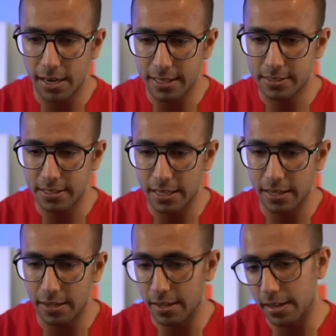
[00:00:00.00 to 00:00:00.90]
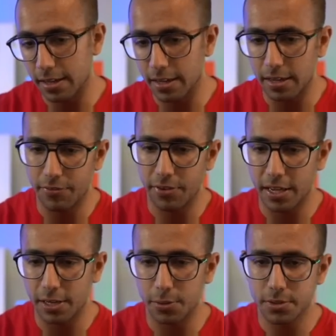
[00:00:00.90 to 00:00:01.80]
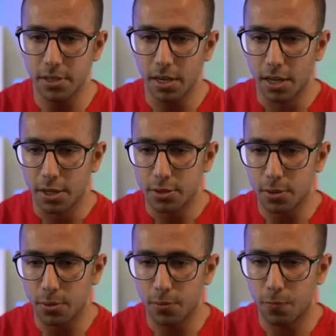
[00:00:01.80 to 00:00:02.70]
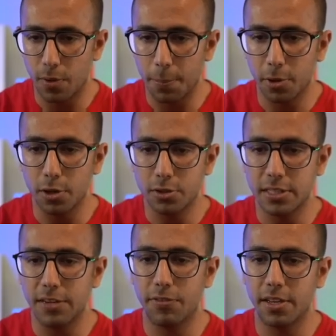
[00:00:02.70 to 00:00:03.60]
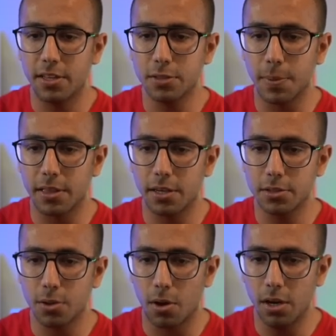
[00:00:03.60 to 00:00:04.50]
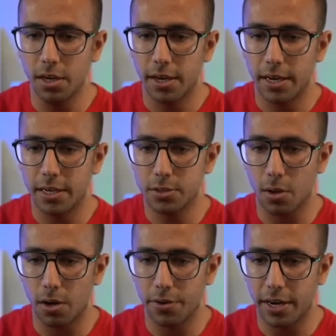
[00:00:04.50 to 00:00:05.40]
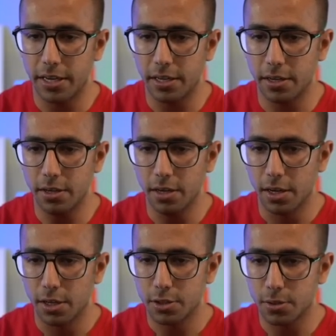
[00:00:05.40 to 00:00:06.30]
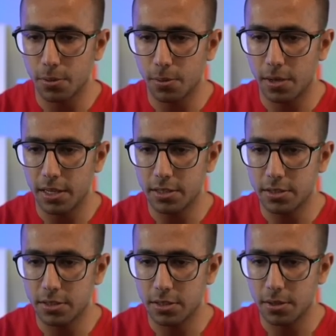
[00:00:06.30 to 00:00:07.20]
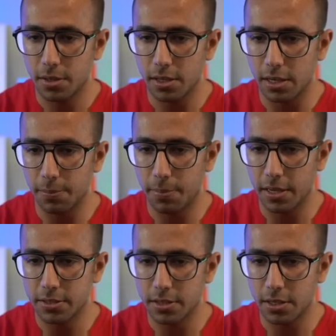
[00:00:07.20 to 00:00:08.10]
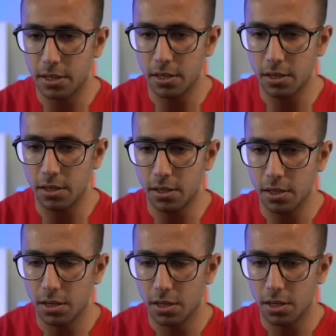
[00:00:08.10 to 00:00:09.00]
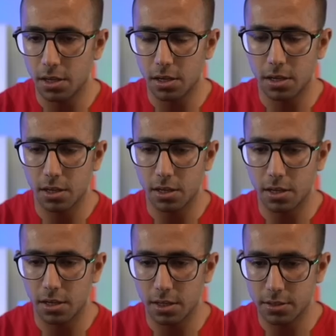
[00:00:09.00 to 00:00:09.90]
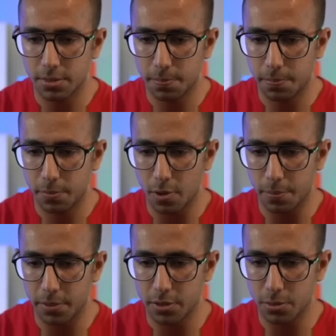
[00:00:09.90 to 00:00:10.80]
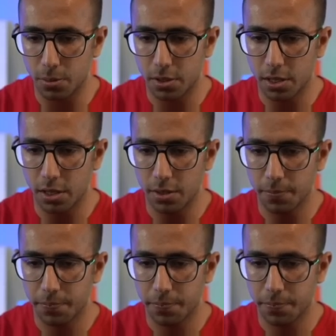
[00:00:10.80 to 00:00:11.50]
Let's see if we can use it. So I'm going to see where this method is called. It is called right here. So let's replace it here. Uh, let's copy this whole thing.